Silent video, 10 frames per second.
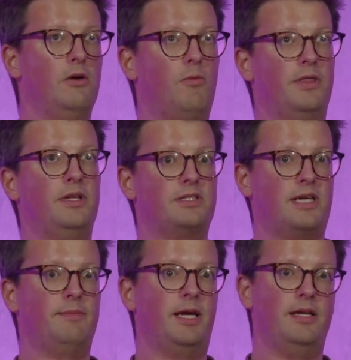one that's
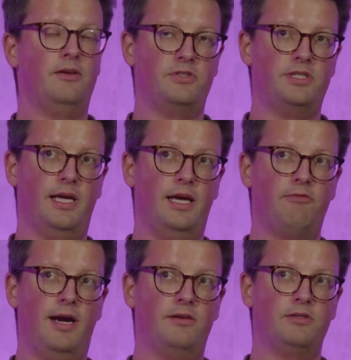coming in, obviously,
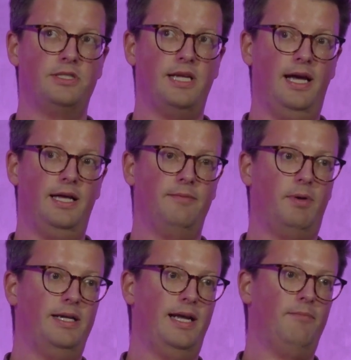around the
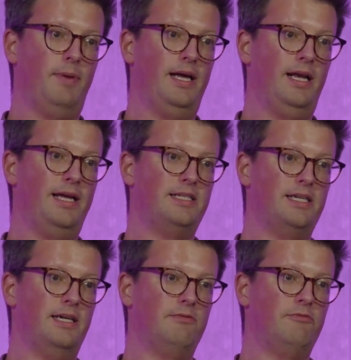buy now, pay
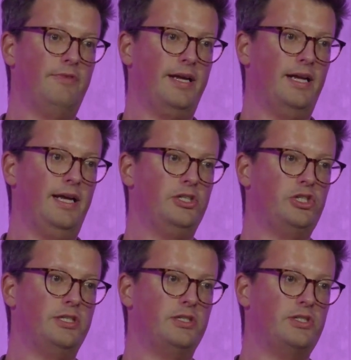later
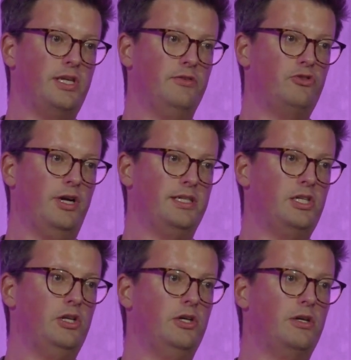regulations, so trying
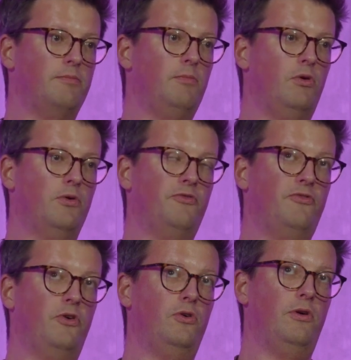to look more
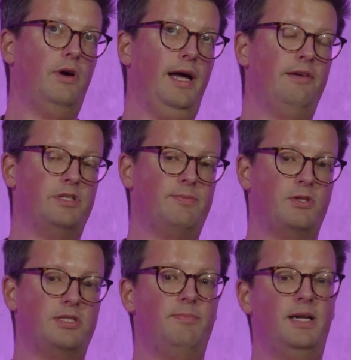for a
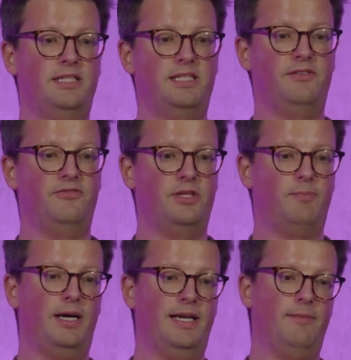responsibility for the
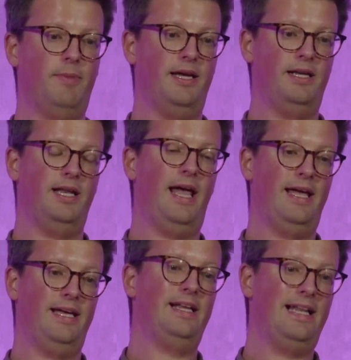buy now, pay
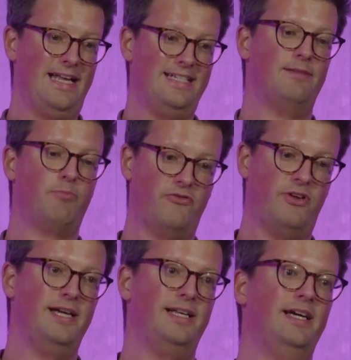later
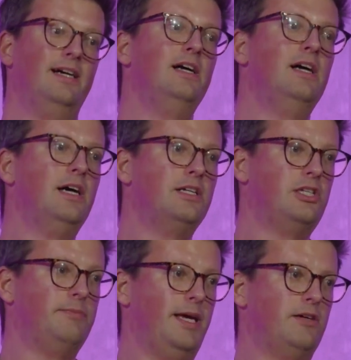provider
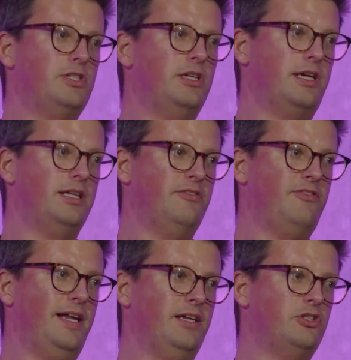to be able to look at the
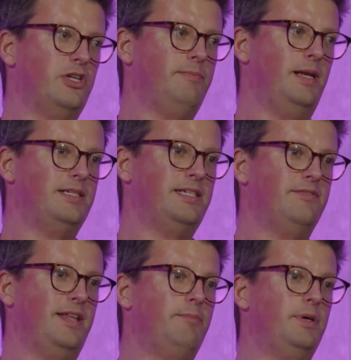financial ability
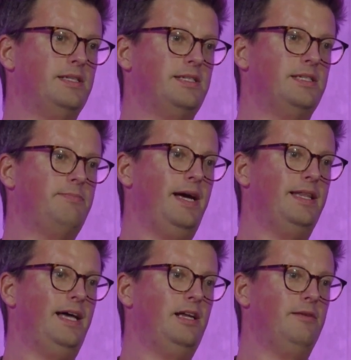of that person to pay
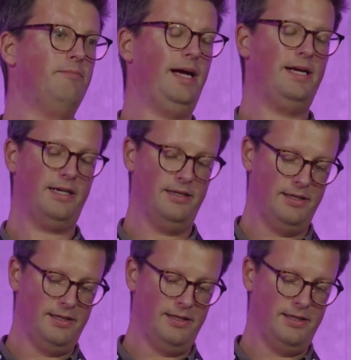that loan back.